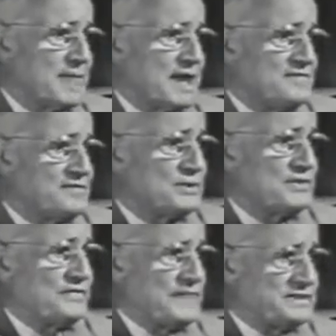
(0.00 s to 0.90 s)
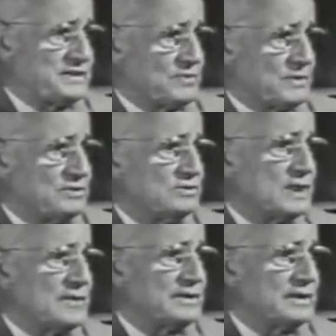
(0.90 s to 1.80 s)
In my 4th visit with
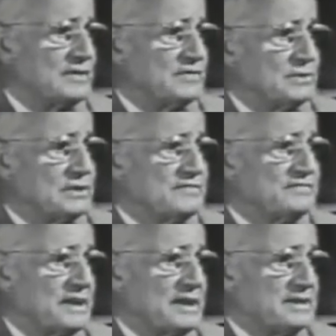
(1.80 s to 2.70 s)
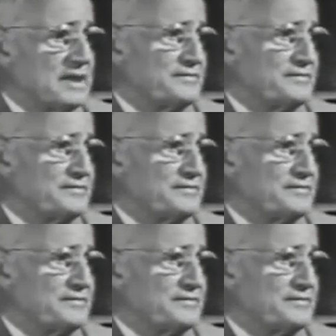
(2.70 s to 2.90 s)
you, I will give you a very